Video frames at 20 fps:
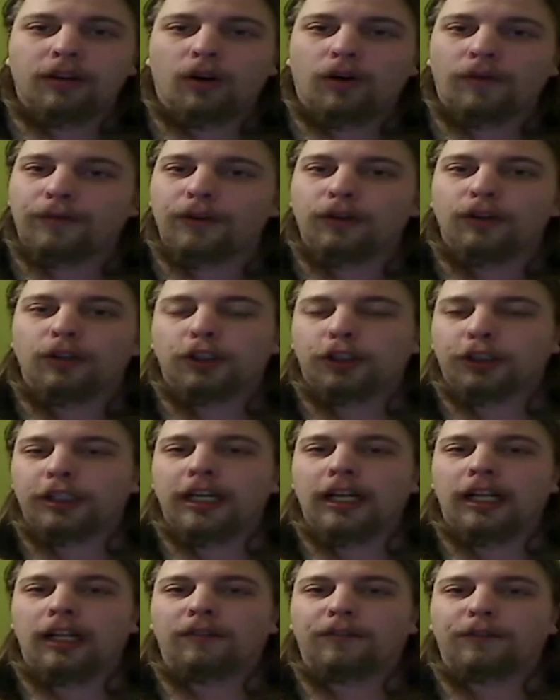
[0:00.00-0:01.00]
of
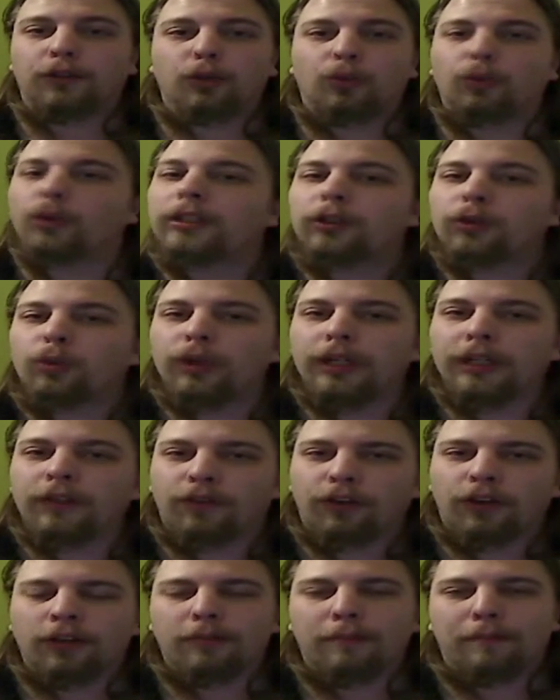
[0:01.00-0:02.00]
yourself to retreat
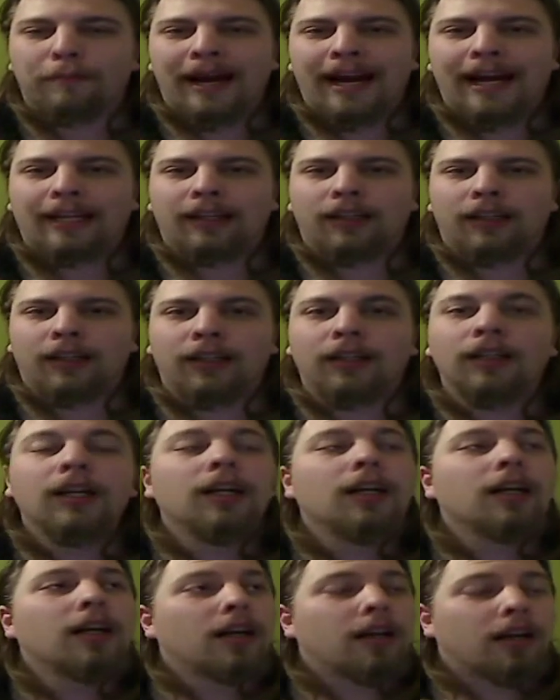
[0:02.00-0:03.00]
from battle.
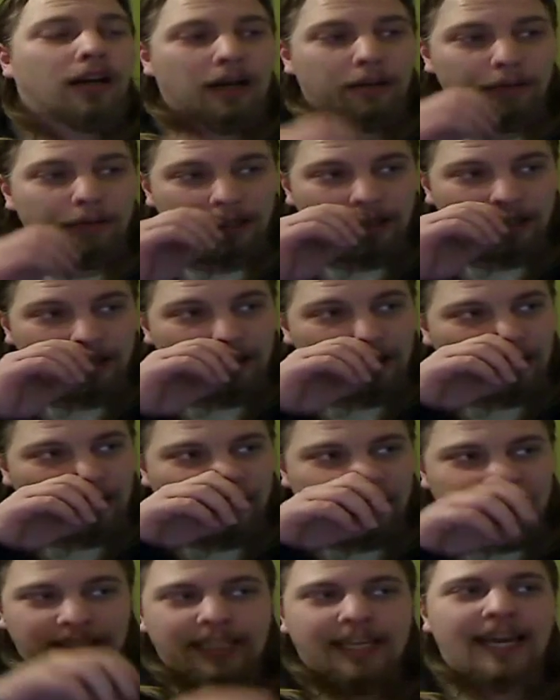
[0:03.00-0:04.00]
I mean, in
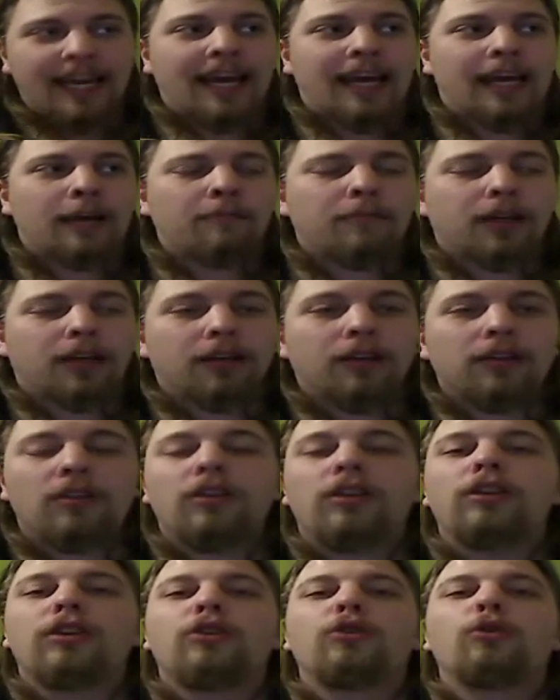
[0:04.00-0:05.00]
this game,
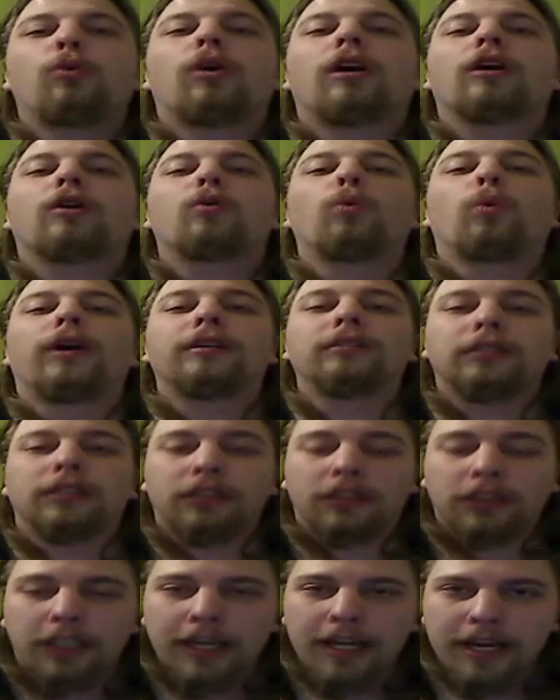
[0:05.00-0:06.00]
you are
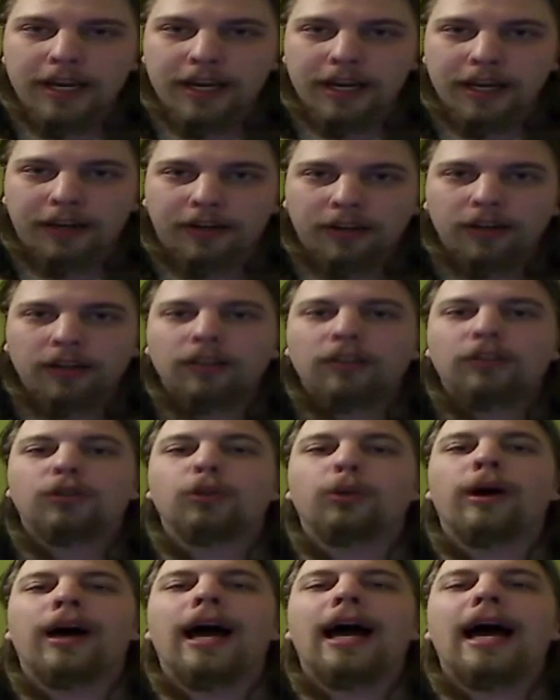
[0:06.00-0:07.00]
guaranteed
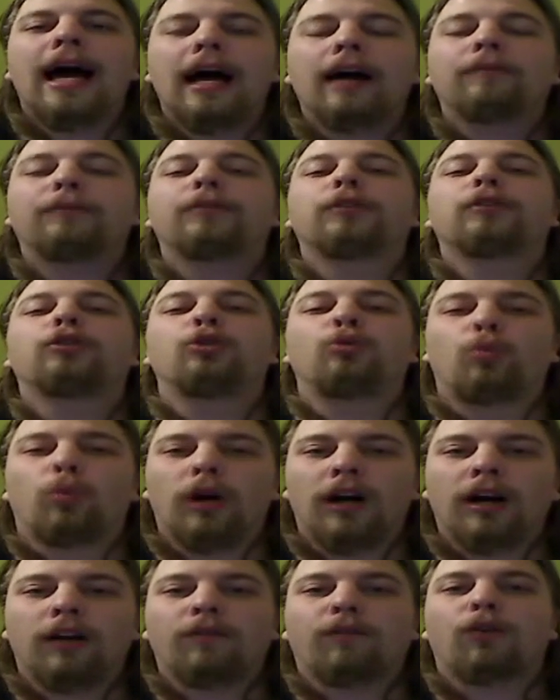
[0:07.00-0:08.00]
to have to
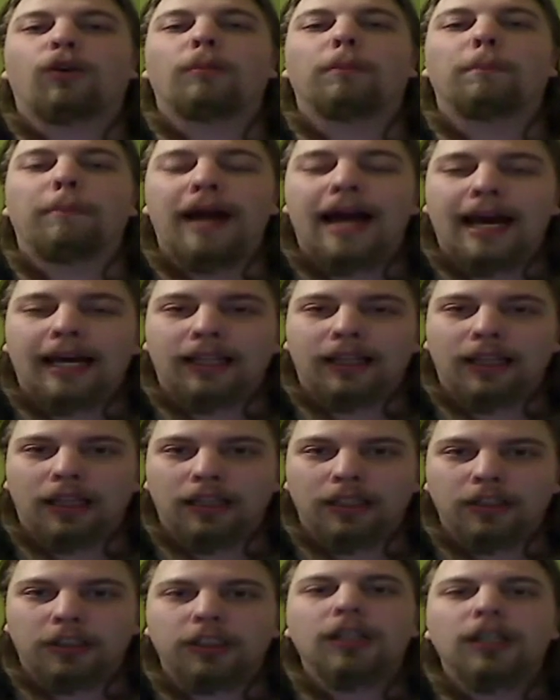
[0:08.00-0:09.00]
run from
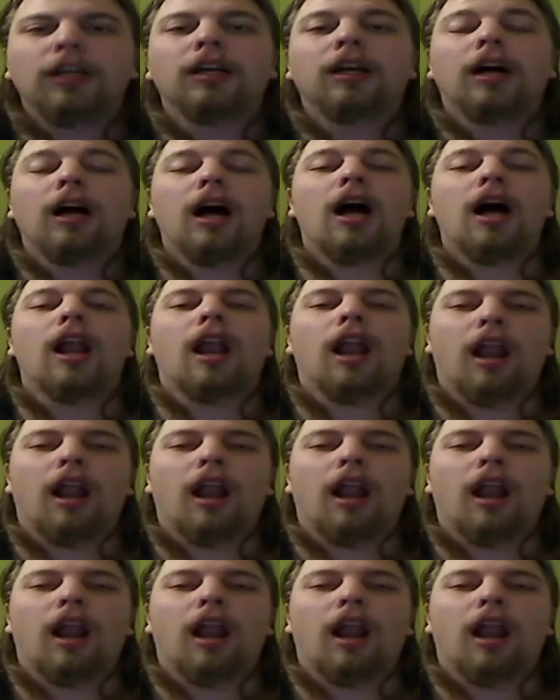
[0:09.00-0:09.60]
battles a